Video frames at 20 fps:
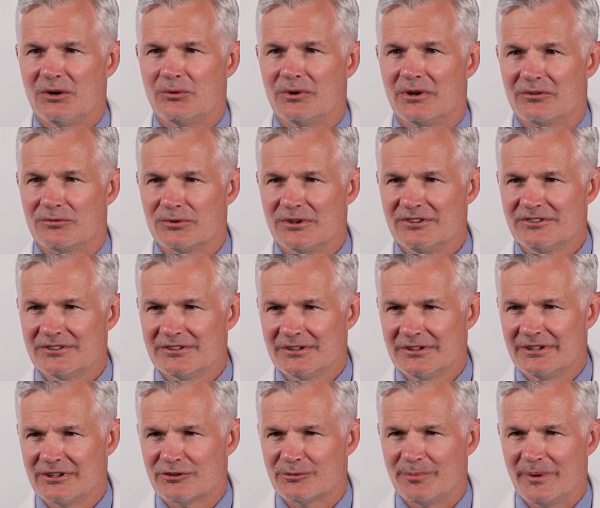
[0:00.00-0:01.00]
We have
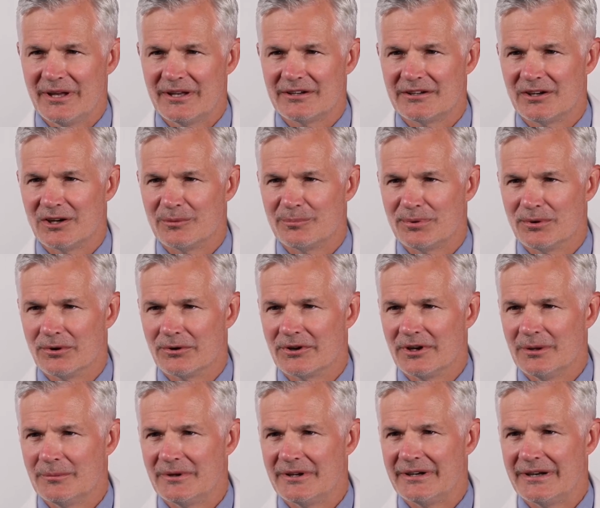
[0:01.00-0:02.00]
recently expanded our
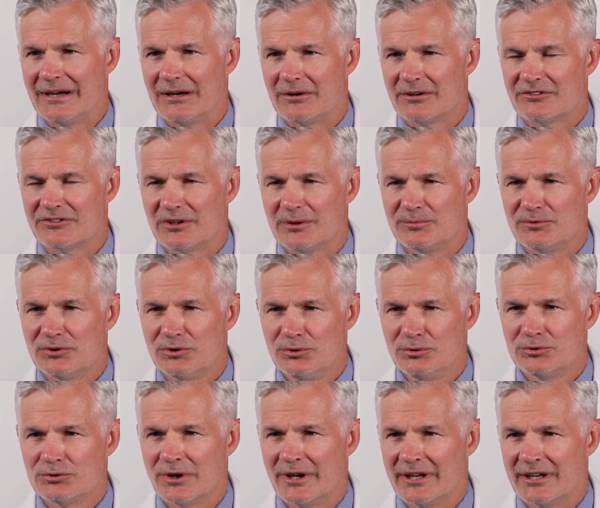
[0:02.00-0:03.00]
program and now accept
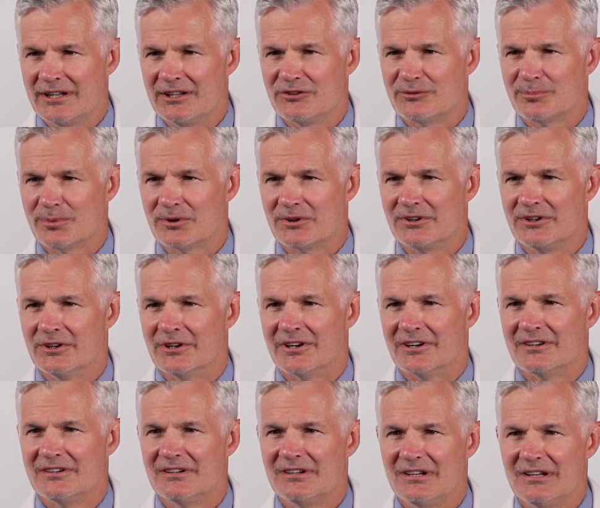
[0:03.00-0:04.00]
two trainees per
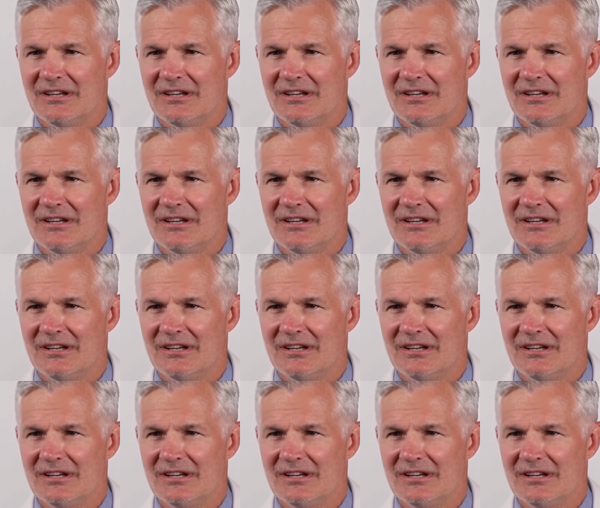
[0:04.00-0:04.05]
year.